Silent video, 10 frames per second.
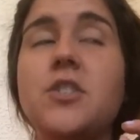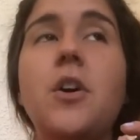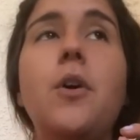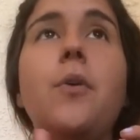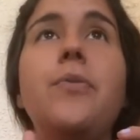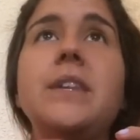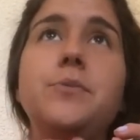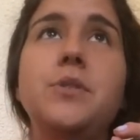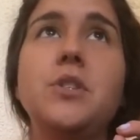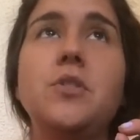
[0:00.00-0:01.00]
So
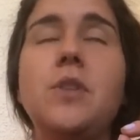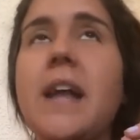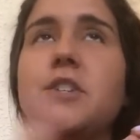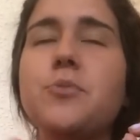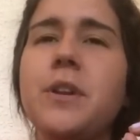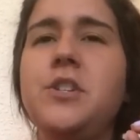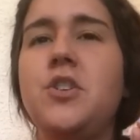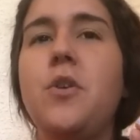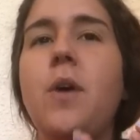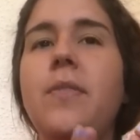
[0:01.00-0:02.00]
this was I just wanted
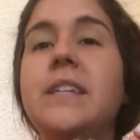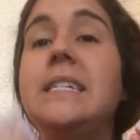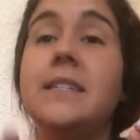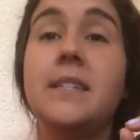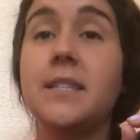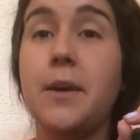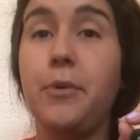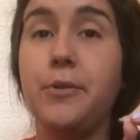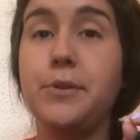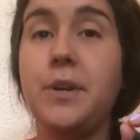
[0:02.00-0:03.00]
to know the distance that
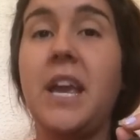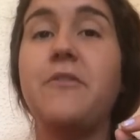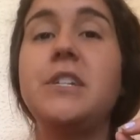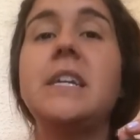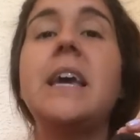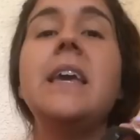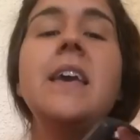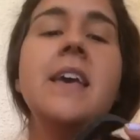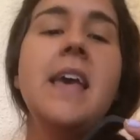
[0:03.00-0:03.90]
we were doing every day,